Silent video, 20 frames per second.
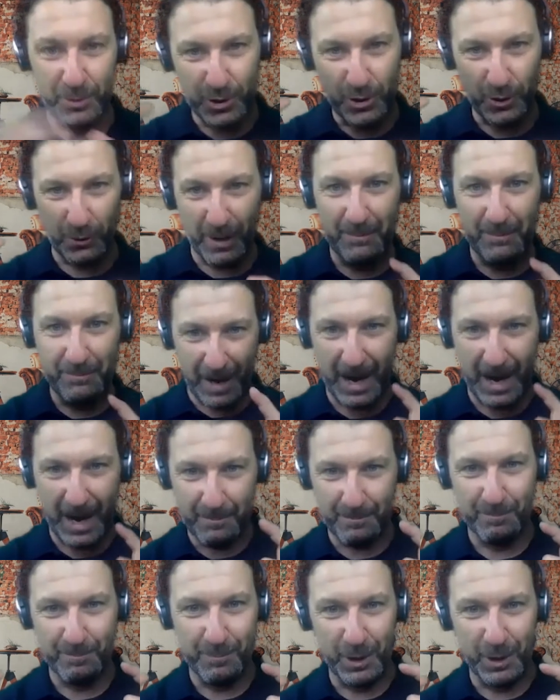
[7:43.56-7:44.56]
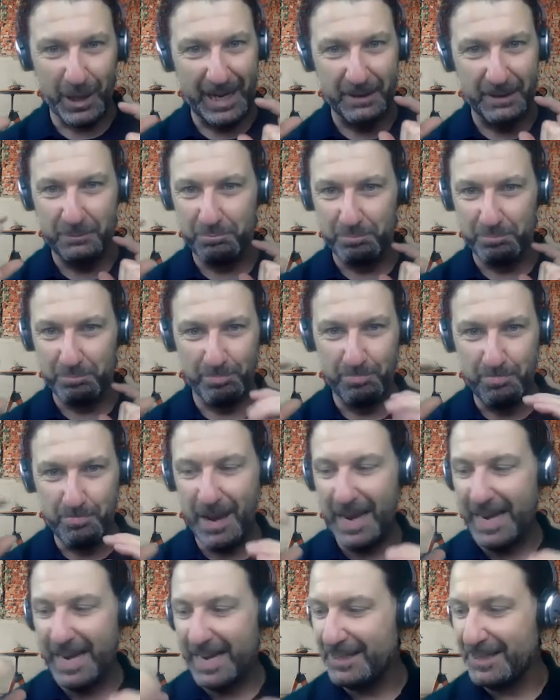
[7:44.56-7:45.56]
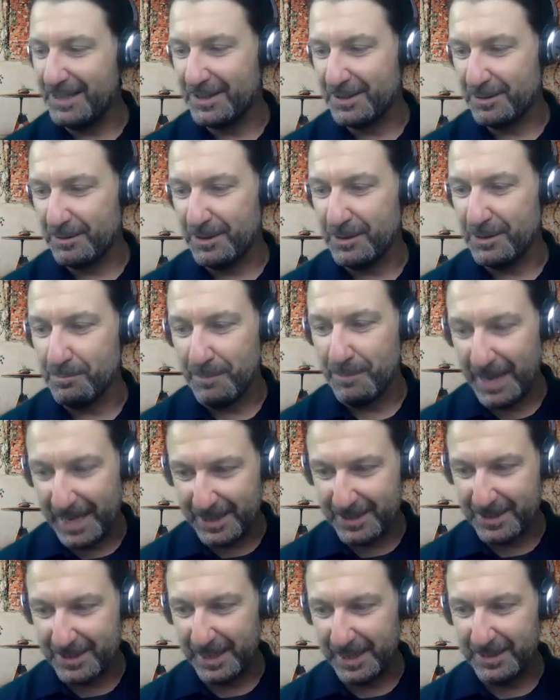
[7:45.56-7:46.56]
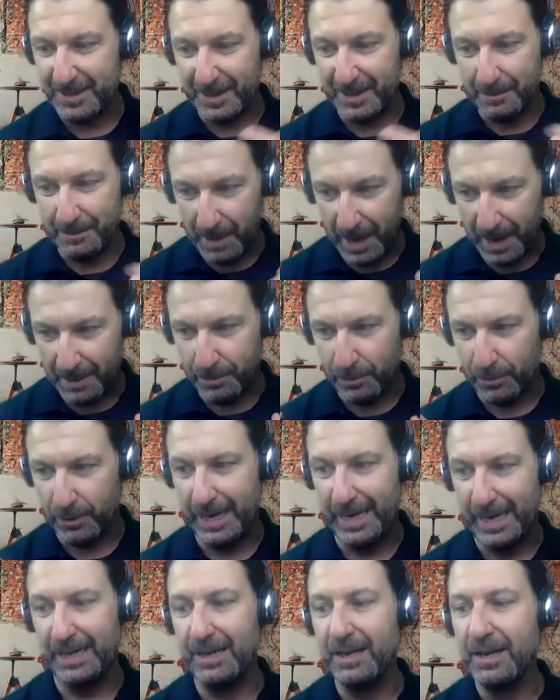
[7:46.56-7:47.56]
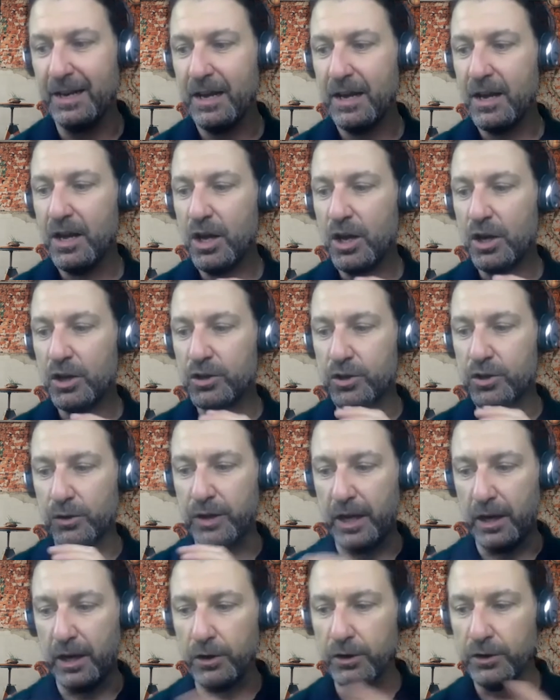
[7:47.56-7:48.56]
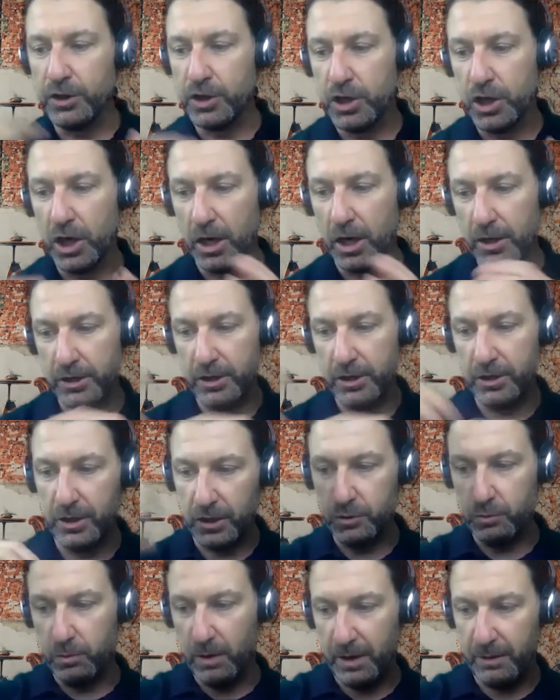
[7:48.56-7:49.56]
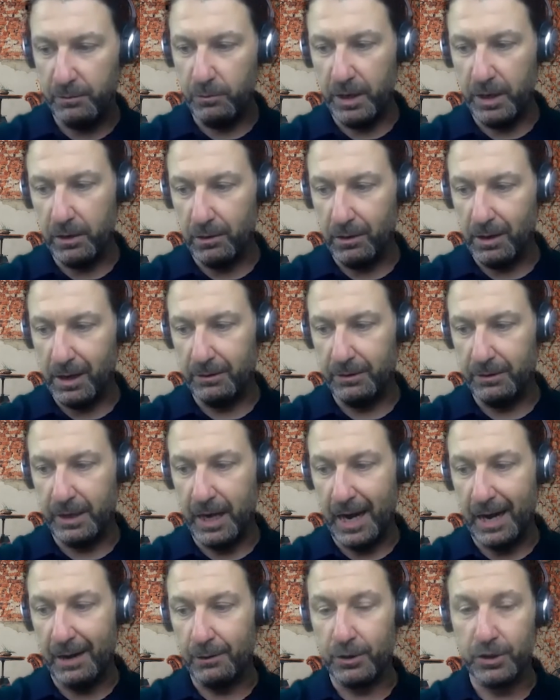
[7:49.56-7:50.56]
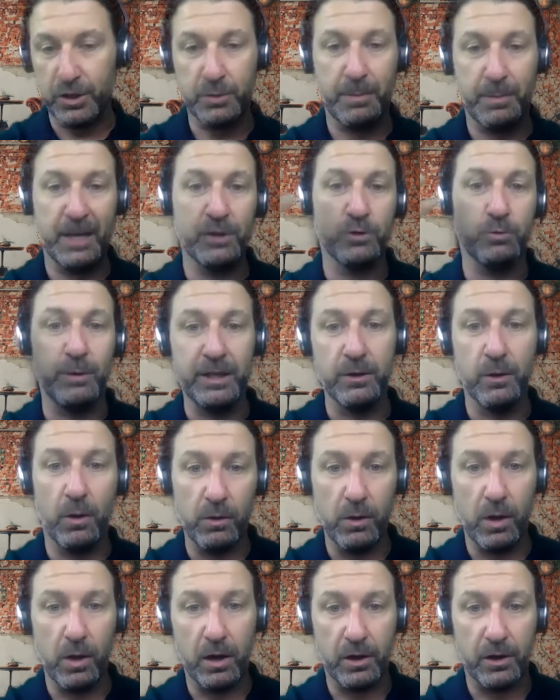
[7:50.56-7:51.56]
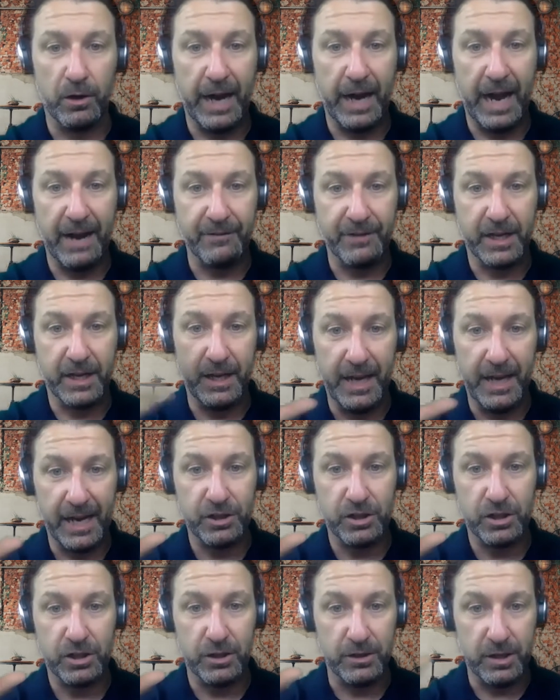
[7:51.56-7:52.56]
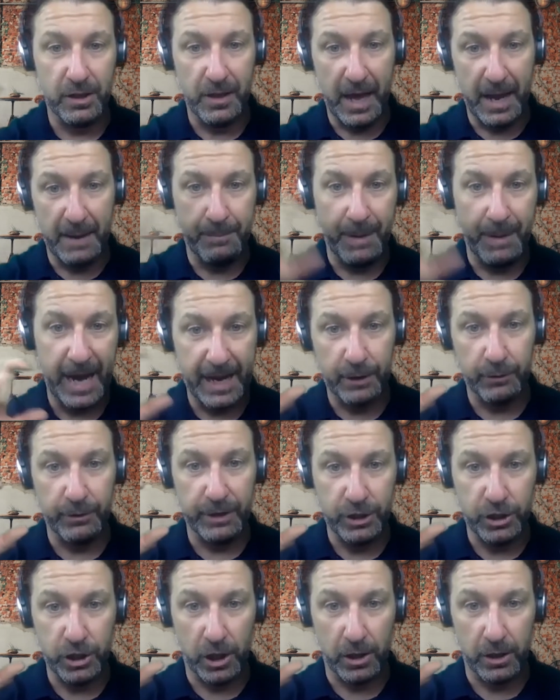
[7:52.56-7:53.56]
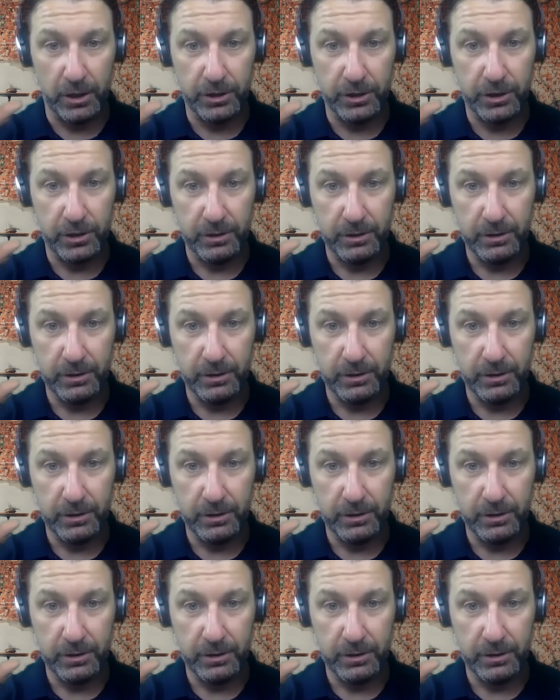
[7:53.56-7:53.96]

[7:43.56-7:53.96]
So I'm like making this make sense in my brain. So the Earth charges us when we go out in the outer space. We no longer have connection to that battery charge.